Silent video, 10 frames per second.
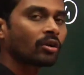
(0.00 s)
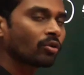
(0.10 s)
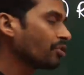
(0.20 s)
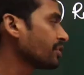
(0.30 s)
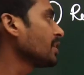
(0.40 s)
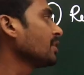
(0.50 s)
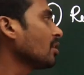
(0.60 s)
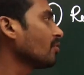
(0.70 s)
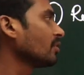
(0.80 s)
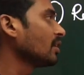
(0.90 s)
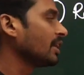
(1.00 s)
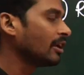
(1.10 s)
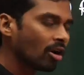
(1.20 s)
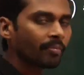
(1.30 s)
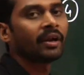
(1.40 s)
or totient of the
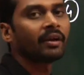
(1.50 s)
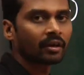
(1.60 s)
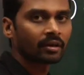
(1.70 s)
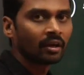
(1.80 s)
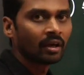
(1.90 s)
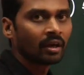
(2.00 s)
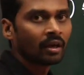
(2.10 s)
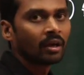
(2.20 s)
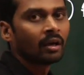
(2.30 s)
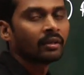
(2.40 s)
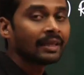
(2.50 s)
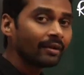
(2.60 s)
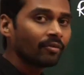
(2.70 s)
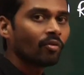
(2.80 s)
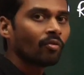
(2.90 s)
denominator,
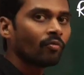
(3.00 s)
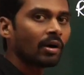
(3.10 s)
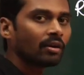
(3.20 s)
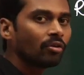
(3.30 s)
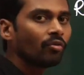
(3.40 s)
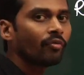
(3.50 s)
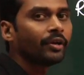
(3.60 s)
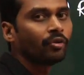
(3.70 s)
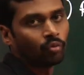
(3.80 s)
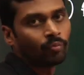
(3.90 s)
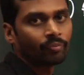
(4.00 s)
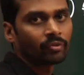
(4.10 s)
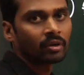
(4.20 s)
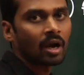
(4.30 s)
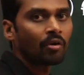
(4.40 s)
then what do we do?
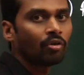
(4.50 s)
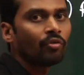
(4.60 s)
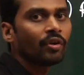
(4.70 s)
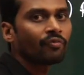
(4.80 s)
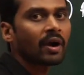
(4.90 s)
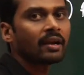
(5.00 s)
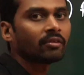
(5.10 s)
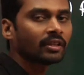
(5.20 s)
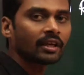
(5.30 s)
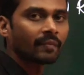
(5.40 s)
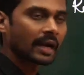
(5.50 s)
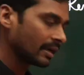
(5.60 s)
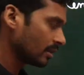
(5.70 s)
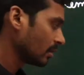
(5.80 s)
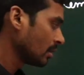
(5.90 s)
How do we find out the
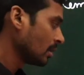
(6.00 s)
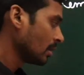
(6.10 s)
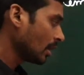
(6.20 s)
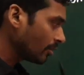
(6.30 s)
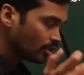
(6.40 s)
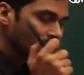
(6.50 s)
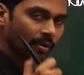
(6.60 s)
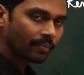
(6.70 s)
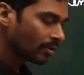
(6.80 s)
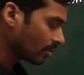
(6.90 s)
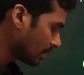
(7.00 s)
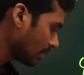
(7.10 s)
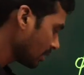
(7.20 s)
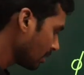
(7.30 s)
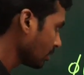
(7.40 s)
remainder? Now you remember one
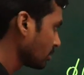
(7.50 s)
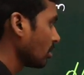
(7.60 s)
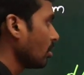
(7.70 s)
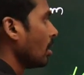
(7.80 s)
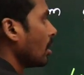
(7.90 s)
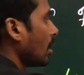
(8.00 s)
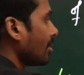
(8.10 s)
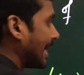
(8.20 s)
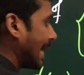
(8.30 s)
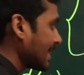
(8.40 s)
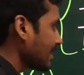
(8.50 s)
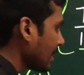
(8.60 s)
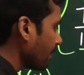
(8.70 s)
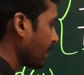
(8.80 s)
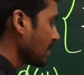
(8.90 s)
thing here. So now the next
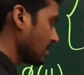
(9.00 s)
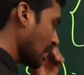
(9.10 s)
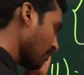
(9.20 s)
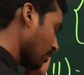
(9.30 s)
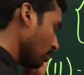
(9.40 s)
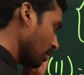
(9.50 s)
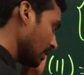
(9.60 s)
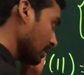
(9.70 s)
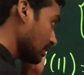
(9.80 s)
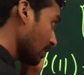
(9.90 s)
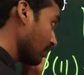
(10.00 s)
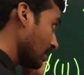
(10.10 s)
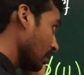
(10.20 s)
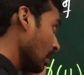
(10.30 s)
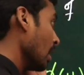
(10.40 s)
step is, after doing this, if
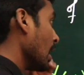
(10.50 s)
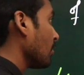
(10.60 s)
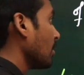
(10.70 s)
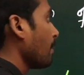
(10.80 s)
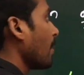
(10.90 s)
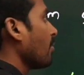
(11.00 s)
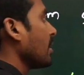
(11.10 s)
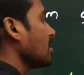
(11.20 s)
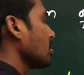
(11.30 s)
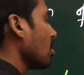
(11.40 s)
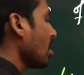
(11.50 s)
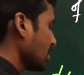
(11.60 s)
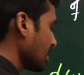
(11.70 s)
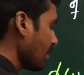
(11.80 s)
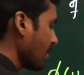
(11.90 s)
the power is
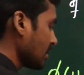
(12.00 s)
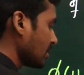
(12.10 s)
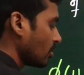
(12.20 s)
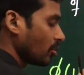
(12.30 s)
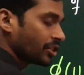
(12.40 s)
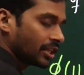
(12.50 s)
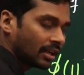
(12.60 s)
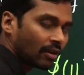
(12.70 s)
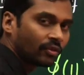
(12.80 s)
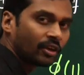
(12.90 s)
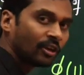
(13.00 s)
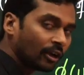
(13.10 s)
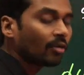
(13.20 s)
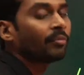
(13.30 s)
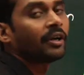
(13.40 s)
not same as the totient of the
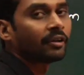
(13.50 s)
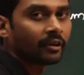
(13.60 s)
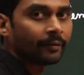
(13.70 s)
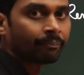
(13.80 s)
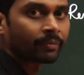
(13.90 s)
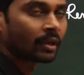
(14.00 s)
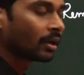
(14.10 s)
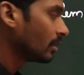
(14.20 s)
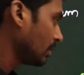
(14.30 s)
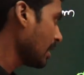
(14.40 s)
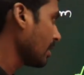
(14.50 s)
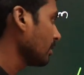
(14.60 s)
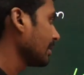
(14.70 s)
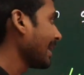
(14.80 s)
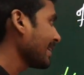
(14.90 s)
denominator,
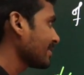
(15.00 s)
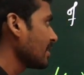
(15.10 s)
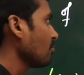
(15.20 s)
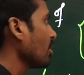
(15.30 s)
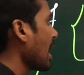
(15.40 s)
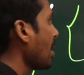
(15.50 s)
then the next thing we